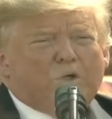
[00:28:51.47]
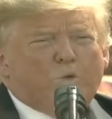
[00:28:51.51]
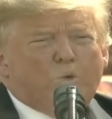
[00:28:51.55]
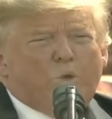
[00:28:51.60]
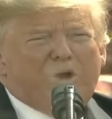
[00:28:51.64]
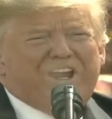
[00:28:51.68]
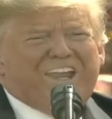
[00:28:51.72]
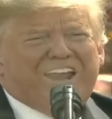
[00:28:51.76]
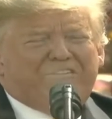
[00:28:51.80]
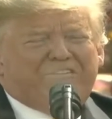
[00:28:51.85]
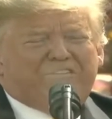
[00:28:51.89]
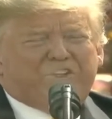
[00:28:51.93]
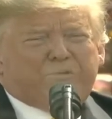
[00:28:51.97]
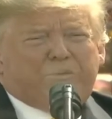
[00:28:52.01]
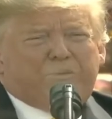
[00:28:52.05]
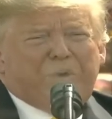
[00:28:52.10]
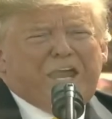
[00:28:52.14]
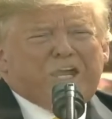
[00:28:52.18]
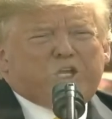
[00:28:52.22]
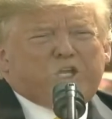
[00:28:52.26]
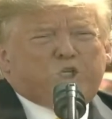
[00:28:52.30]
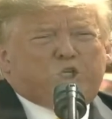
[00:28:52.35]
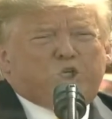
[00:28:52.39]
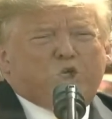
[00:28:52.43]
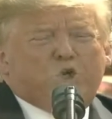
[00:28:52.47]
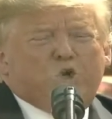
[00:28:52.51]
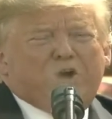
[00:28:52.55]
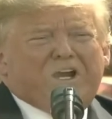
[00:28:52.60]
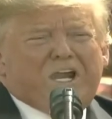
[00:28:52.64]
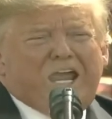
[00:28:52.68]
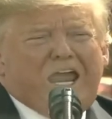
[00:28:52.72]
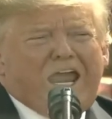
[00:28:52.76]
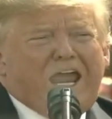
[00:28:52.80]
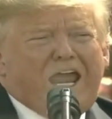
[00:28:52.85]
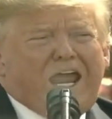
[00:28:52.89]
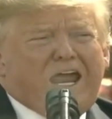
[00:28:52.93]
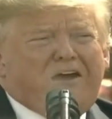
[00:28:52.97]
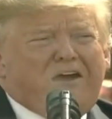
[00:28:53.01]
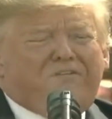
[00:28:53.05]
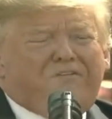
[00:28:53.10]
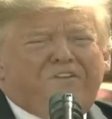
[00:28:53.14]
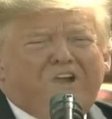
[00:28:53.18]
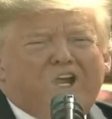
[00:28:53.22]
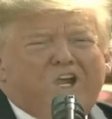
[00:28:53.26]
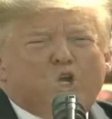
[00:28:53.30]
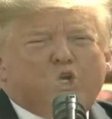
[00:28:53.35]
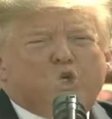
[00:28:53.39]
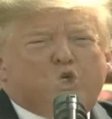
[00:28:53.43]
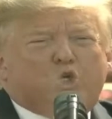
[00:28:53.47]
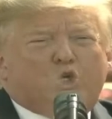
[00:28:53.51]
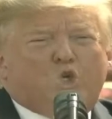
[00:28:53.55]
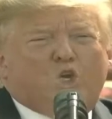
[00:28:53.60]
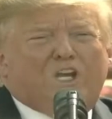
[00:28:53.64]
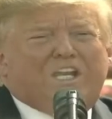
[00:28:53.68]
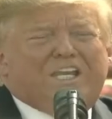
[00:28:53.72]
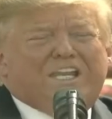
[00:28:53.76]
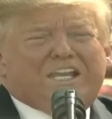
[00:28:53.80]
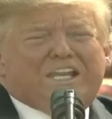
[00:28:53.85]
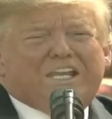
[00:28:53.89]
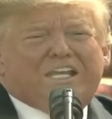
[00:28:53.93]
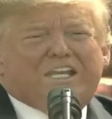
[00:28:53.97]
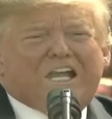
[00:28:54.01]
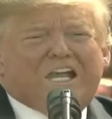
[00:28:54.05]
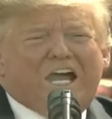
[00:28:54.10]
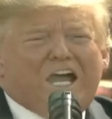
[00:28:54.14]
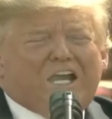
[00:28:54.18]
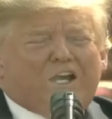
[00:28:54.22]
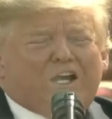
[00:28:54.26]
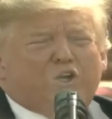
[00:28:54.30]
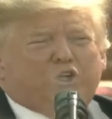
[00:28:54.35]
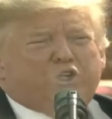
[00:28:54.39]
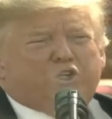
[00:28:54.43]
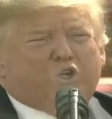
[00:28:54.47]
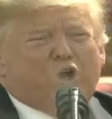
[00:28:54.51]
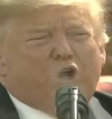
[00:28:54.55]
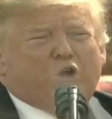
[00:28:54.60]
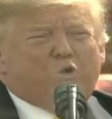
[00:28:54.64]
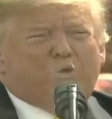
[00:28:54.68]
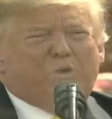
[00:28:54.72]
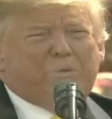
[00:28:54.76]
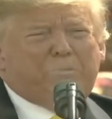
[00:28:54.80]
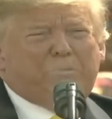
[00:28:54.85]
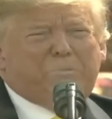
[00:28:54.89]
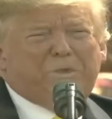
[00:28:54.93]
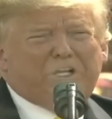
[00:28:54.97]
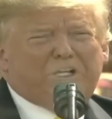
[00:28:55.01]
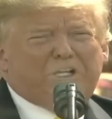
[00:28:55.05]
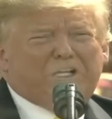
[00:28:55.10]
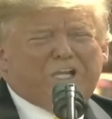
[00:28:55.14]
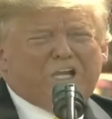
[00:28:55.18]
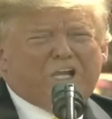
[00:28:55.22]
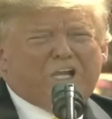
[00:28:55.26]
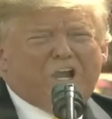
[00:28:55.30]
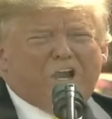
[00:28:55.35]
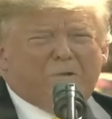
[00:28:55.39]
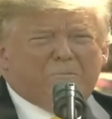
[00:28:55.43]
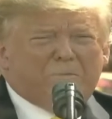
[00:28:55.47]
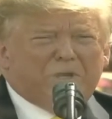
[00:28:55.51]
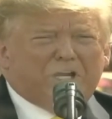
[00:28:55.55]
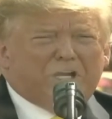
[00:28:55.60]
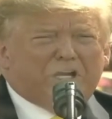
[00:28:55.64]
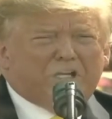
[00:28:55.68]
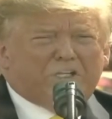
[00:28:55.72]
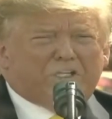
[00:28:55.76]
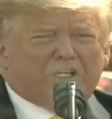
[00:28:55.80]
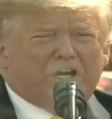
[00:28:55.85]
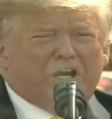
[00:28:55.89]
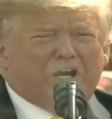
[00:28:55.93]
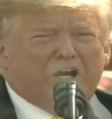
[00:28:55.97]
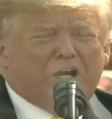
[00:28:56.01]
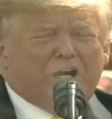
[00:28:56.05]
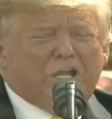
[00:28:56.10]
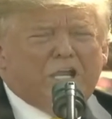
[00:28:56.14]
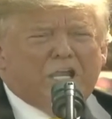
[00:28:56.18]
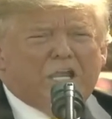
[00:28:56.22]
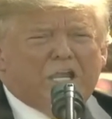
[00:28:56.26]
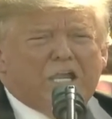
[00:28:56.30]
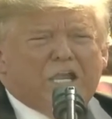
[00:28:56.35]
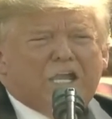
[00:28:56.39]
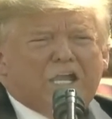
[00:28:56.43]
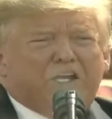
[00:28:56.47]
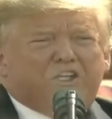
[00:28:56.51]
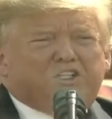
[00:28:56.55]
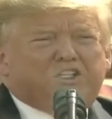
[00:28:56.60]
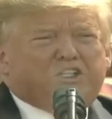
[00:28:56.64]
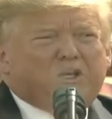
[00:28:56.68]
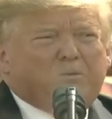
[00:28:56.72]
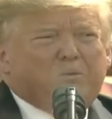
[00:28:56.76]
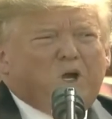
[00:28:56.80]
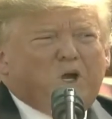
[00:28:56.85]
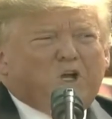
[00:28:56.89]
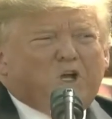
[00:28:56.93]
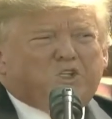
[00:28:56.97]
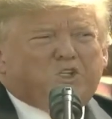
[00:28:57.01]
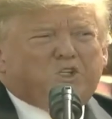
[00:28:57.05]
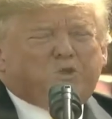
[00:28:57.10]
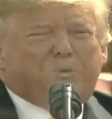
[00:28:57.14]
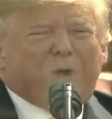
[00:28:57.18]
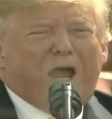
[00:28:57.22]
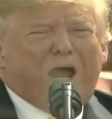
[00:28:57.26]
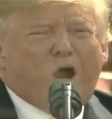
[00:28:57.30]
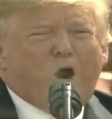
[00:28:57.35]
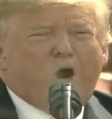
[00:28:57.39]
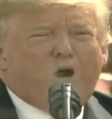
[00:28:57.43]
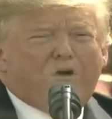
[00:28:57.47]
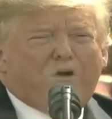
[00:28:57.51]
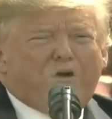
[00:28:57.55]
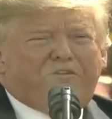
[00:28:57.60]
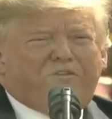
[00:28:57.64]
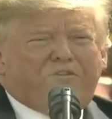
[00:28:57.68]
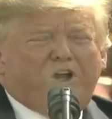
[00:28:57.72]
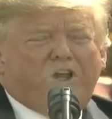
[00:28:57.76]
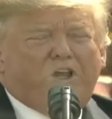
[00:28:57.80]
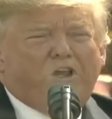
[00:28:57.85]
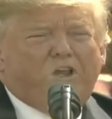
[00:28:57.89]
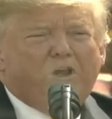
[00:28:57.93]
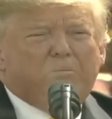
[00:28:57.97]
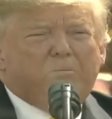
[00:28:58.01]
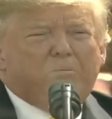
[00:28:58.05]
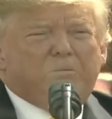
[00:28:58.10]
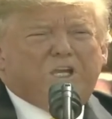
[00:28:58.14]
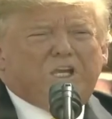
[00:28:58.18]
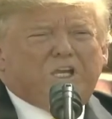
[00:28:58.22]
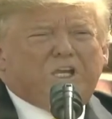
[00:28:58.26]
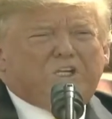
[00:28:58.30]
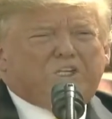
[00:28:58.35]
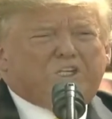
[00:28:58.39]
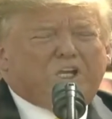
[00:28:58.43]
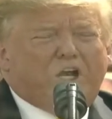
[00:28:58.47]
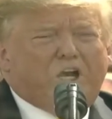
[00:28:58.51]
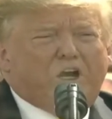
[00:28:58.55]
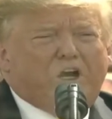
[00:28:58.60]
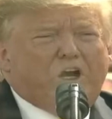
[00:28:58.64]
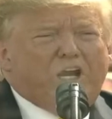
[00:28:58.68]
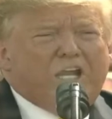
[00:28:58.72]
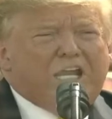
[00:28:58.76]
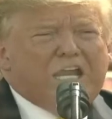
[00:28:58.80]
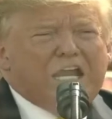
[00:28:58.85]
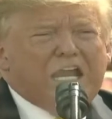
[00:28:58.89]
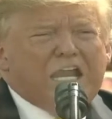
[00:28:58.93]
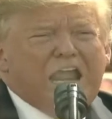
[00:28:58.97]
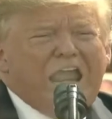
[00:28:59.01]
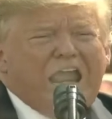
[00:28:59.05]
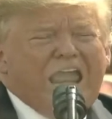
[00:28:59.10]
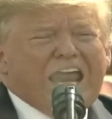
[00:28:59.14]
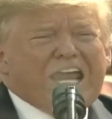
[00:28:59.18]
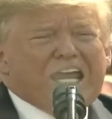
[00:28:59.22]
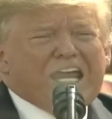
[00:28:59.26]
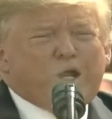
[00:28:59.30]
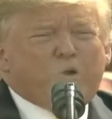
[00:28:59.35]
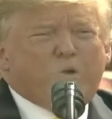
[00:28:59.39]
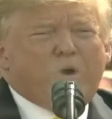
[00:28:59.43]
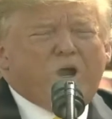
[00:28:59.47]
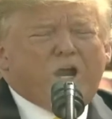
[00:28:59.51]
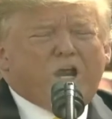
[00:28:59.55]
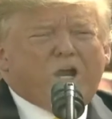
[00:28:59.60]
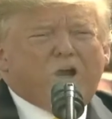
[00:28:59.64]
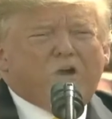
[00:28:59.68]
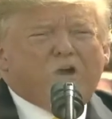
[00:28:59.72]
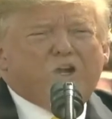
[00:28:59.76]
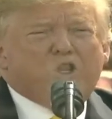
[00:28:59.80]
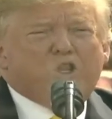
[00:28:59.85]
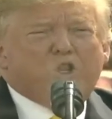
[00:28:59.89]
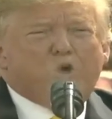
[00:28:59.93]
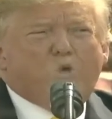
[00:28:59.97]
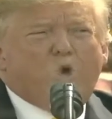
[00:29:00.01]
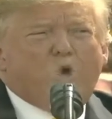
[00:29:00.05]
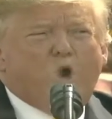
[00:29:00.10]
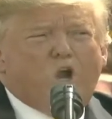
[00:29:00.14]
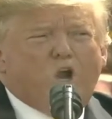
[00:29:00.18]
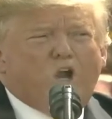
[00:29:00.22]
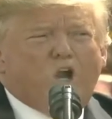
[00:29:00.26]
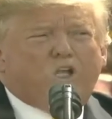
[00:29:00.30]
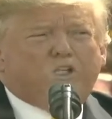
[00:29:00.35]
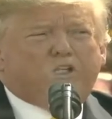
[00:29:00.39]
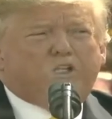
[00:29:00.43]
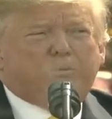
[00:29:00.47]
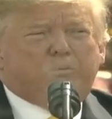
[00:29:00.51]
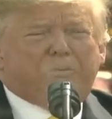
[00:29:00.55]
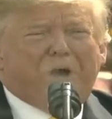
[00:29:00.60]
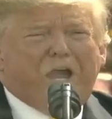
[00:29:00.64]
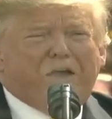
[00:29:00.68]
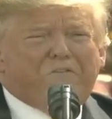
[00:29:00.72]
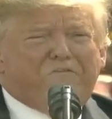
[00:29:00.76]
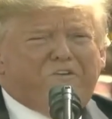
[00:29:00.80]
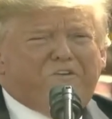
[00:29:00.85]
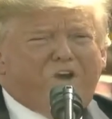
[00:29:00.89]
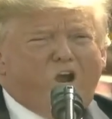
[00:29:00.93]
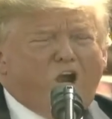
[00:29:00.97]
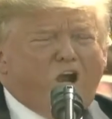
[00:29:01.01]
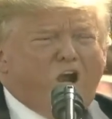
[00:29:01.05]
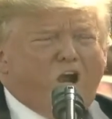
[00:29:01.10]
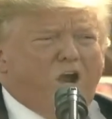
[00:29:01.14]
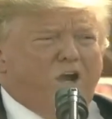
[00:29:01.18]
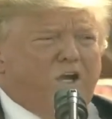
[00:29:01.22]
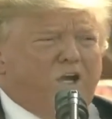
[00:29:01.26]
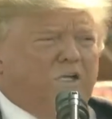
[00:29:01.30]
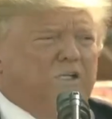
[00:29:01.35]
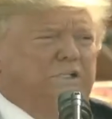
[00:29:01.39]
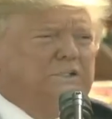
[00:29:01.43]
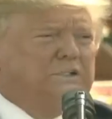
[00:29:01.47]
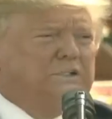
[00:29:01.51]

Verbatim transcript: We have spent $2.5 trillion on rebuilding our military. It's the most powerful military anywhere in the world by far.